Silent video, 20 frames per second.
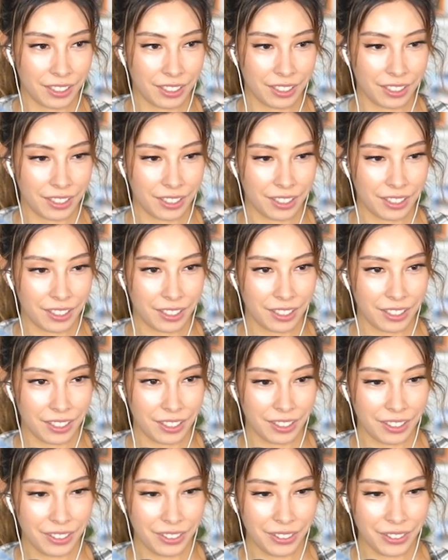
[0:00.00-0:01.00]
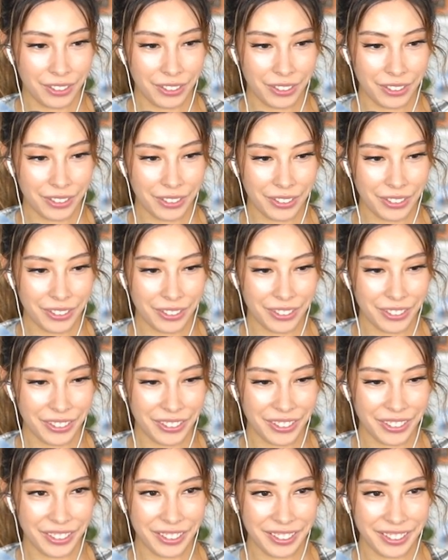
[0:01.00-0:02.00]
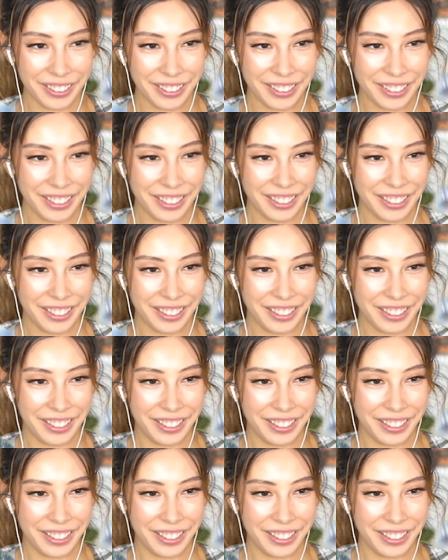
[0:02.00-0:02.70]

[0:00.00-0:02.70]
[no speech]